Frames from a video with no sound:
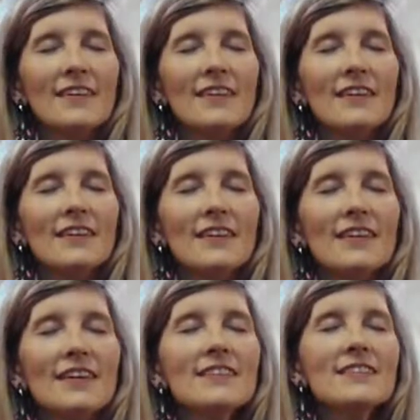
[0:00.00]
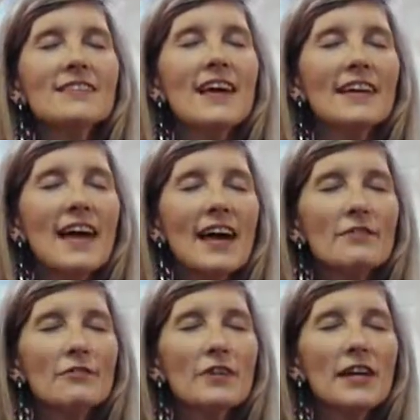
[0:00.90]
in this and
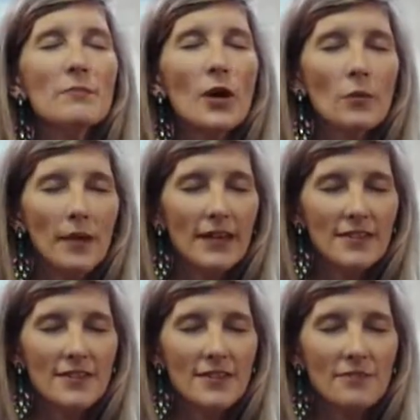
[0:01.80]
every moment.